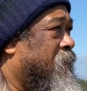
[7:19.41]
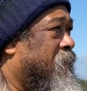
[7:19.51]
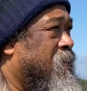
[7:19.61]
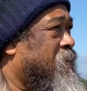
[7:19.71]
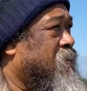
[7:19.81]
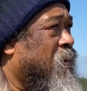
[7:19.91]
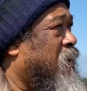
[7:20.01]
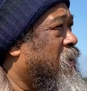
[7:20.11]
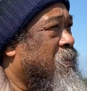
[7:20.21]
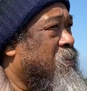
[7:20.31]
This is
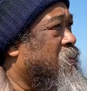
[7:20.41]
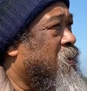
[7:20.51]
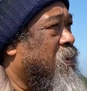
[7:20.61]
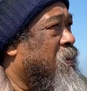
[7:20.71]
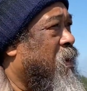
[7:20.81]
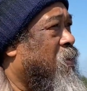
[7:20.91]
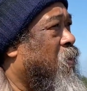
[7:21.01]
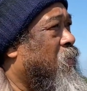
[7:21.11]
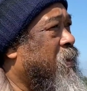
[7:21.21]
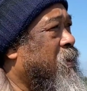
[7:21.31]
all. Now,
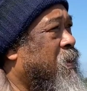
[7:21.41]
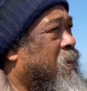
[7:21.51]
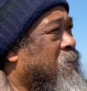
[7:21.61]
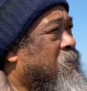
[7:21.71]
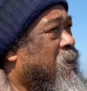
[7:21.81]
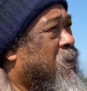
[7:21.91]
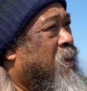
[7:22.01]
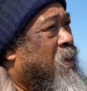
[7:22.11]
over the years